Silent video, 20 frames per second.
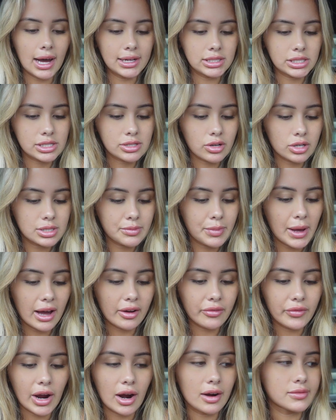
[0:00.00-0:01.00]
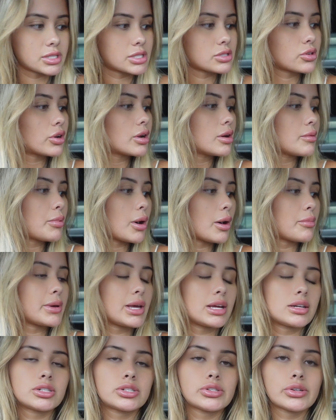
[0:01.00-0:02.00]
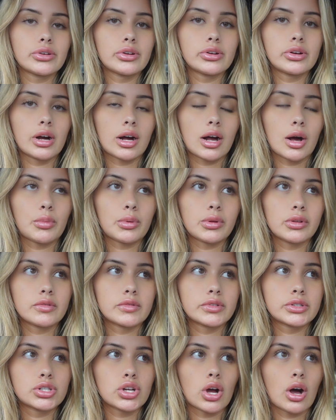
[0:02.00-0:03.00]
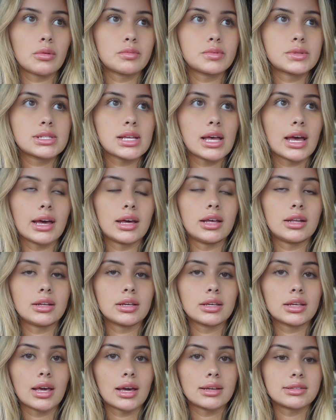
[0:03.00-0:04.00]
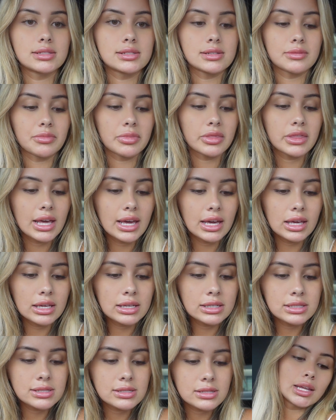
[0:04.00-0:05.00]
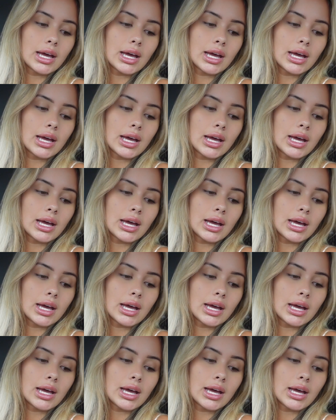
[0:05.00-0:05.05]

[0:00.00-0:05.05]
I just got to Pack Fair. I've just got to pop into a couple of shops and get some things.